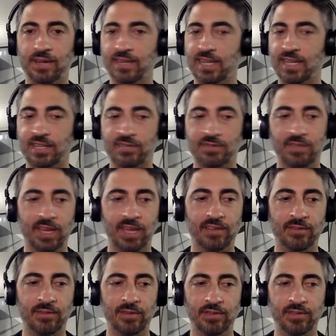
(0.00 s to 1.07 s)
tickets for that
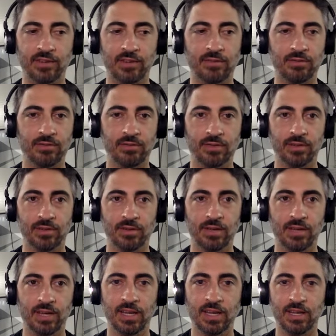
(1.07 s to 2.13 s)
as well. So,
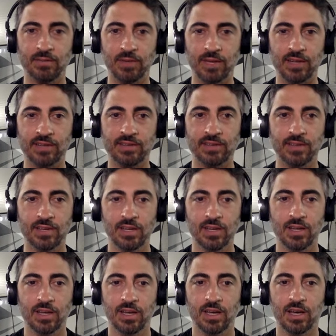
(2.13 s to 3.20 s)
anyways,
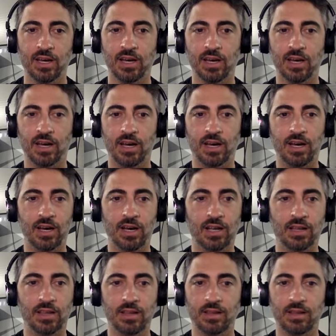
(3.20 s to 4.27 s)

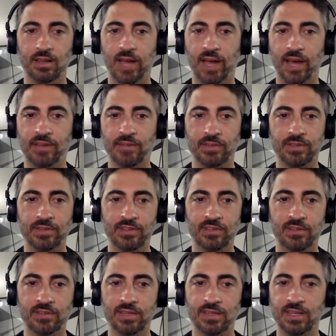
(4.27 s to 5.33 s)
last but
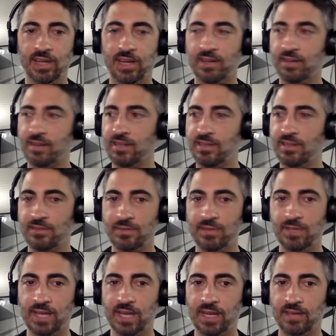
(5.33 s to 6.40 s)
certainly not least,
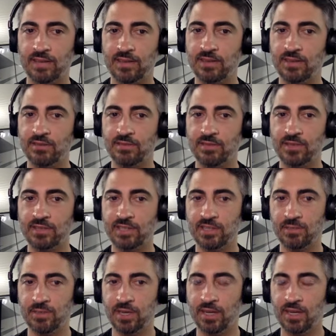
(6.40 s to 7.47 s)
we got the University
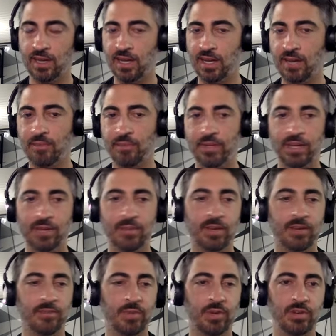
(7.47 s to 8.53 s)
of Win in
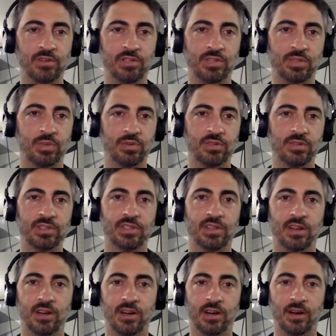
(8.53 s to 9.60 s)
BMF Motorsports.
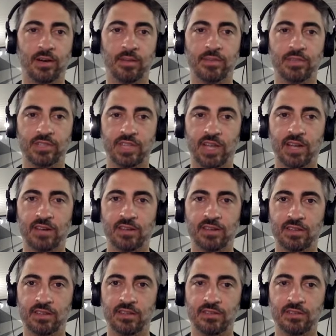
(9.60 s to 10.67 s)
Shout out
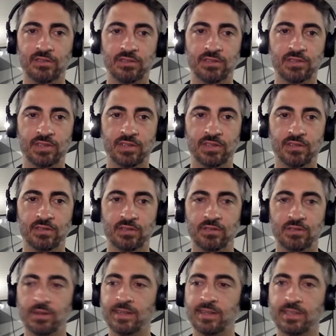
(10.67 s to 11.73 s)
to those
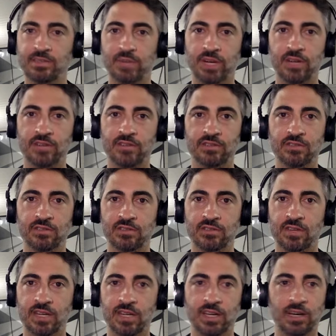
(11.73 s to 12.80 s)
great sponsors, those
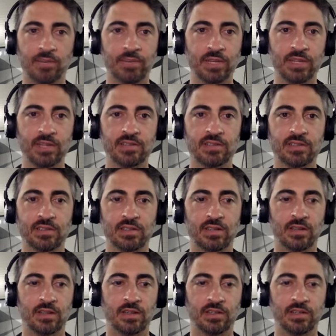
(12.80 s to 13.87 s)
great companies.
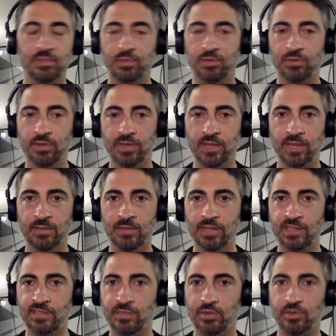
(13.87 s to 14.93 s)
Support them.
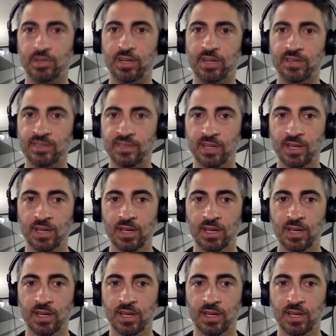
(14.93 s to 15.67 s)
They support us.